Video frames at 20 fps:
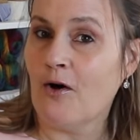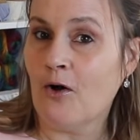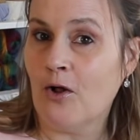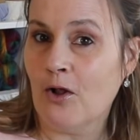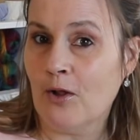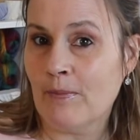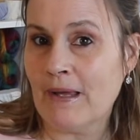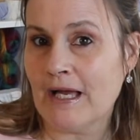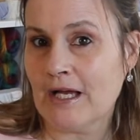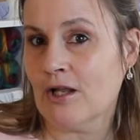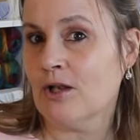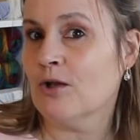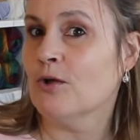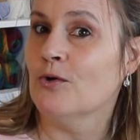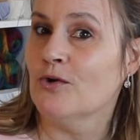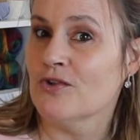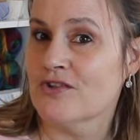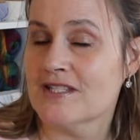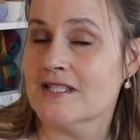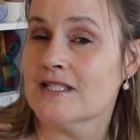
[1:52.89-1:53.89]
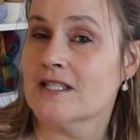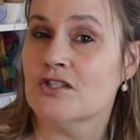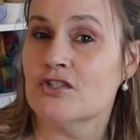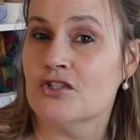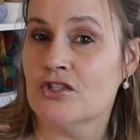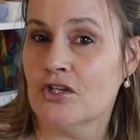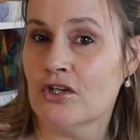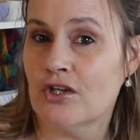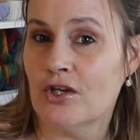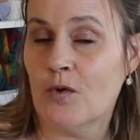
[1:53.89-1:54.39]
all my clothes
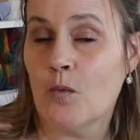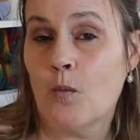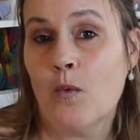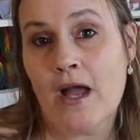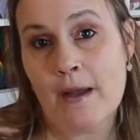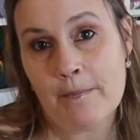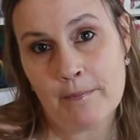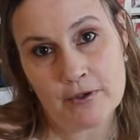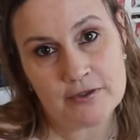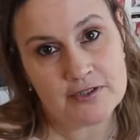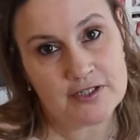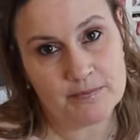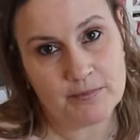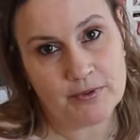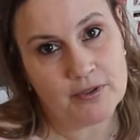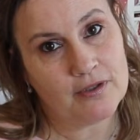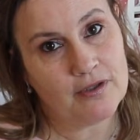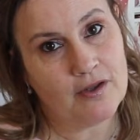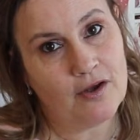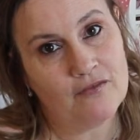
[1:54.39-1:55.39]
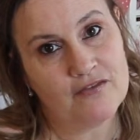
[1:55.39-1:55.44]
this year where possible.